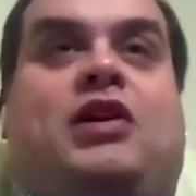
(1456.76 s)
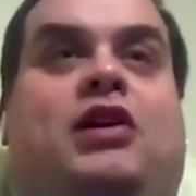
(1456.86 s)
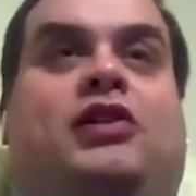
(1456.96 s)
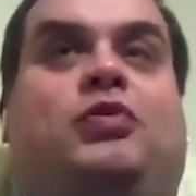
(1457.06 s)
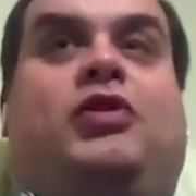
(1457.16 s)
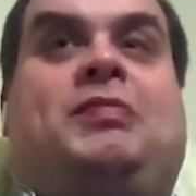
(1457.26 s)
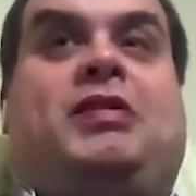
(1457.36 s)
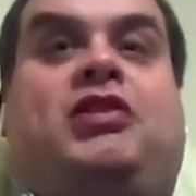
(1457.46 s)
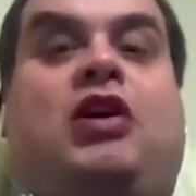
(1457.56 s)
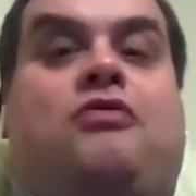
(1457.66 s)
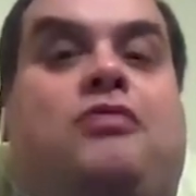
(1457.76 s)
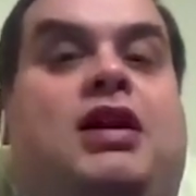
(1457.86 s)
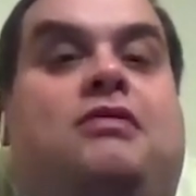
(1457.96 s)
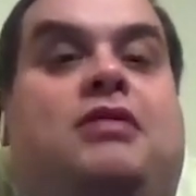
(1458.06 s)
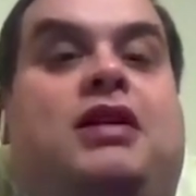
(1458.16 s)
car just wants to go
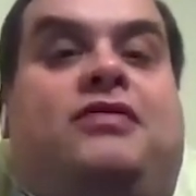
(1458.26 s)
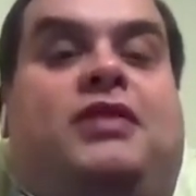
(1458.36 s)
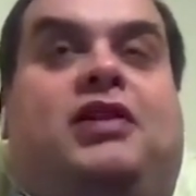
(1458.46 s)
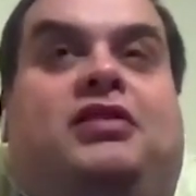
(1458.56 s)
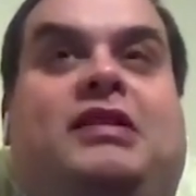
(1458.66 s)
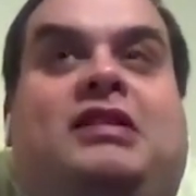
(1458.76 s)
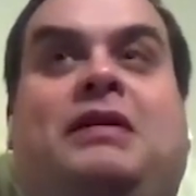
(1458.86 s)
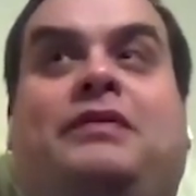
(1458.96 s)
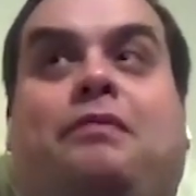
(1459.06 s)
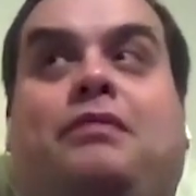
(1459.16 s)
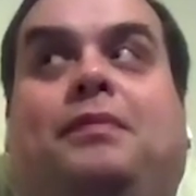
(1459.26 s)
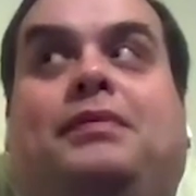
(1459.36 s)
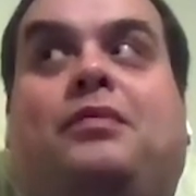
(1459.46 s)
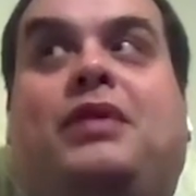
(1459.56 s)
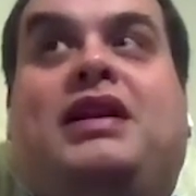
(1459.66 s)
really, really fast. That's a bit of a
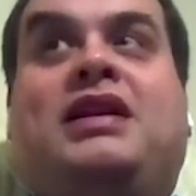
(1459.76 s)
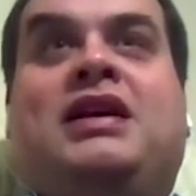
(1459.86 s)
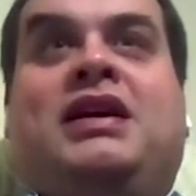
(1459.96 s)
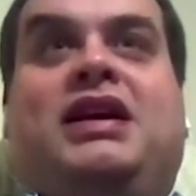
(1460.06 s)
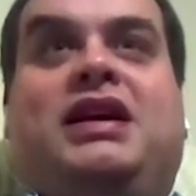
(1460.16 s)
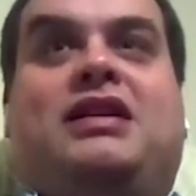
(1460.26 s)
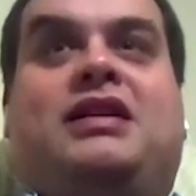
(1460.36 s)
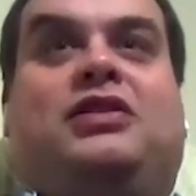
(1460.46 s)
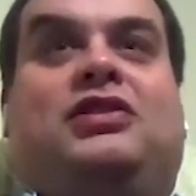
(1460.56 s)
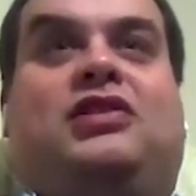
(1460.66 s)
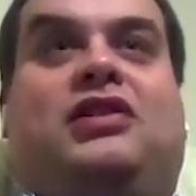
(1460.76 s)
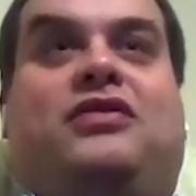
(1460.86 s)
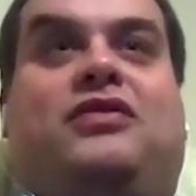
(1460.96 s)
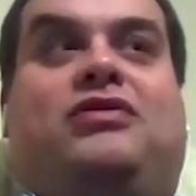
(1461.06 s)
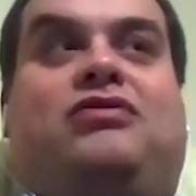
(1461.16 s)
problem when you're just kind
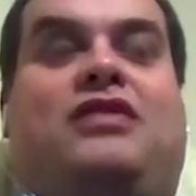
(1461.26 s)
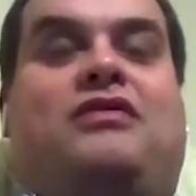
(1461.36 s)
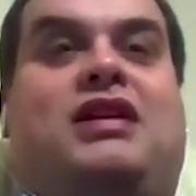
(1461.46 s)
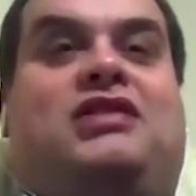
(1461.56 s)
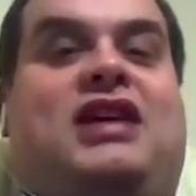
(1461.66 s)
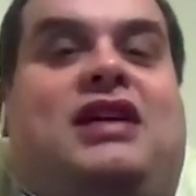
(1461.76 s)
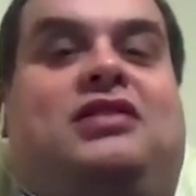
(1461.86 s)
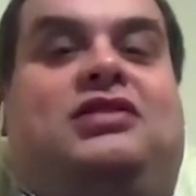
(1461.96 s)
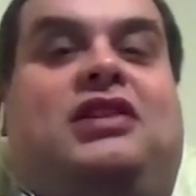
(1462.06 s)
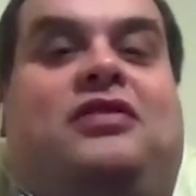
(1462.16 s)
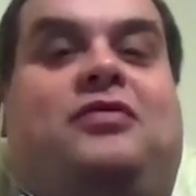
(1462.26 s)
of driving around town and stuff.